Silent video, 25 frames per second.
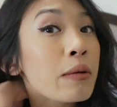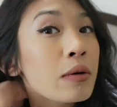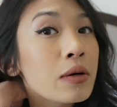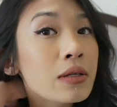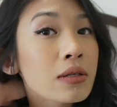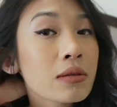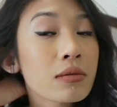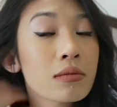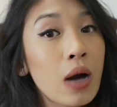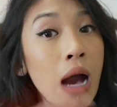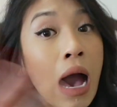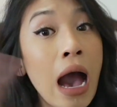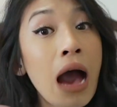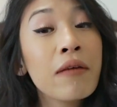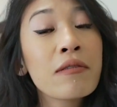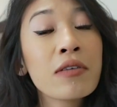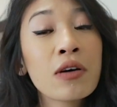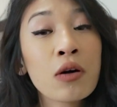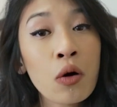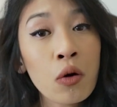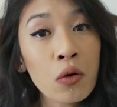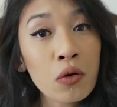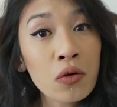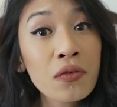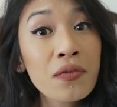will have a
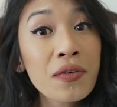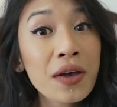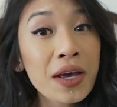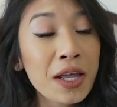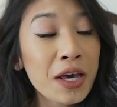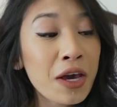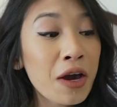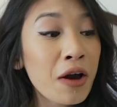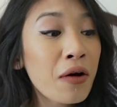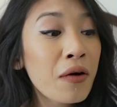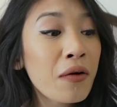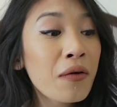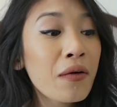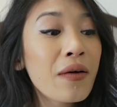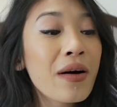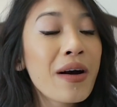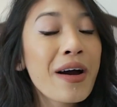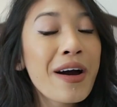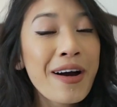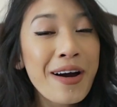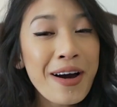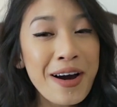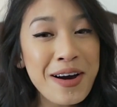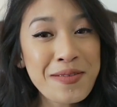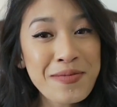whole video
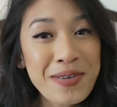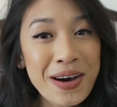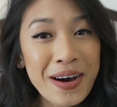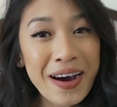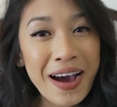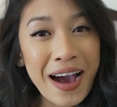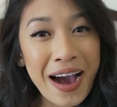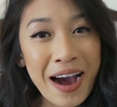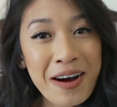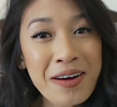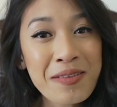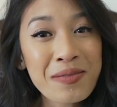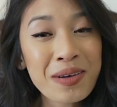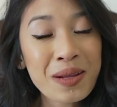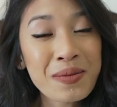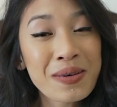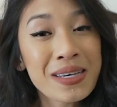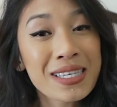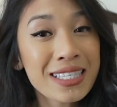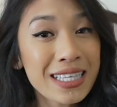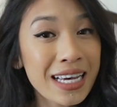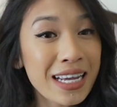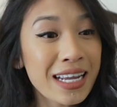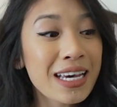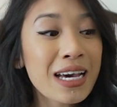about how I'm going to be
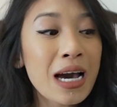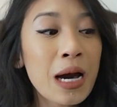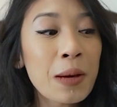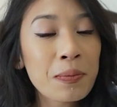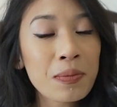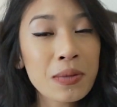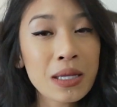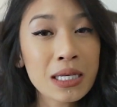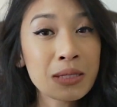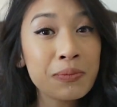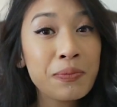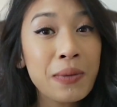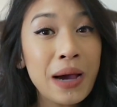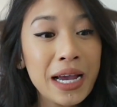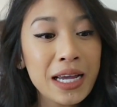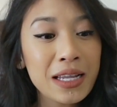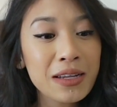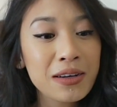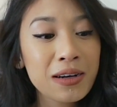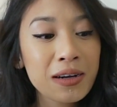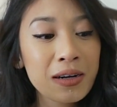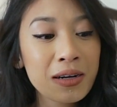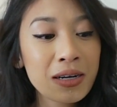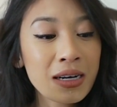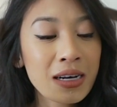setting up this
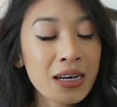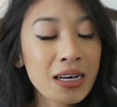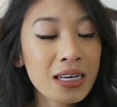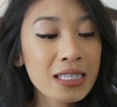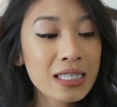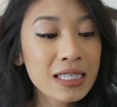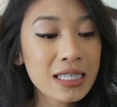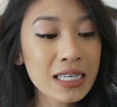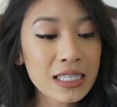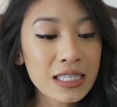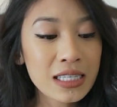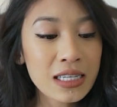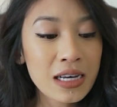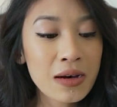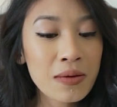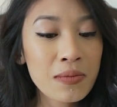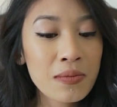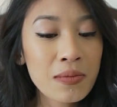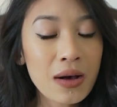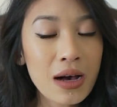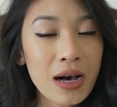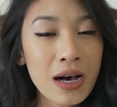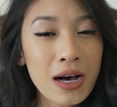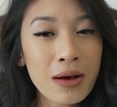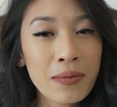binder system
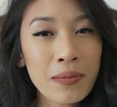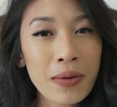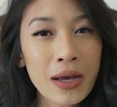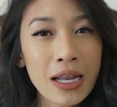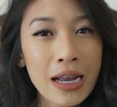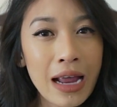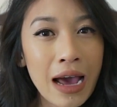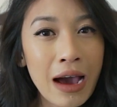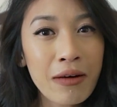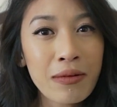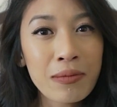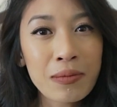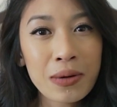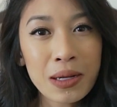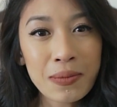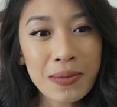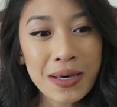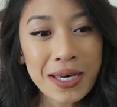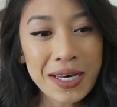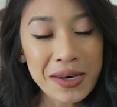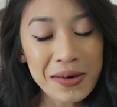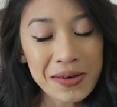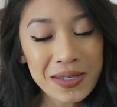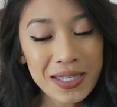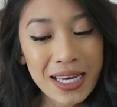and how I'm going to be
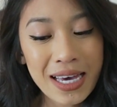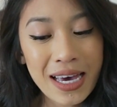using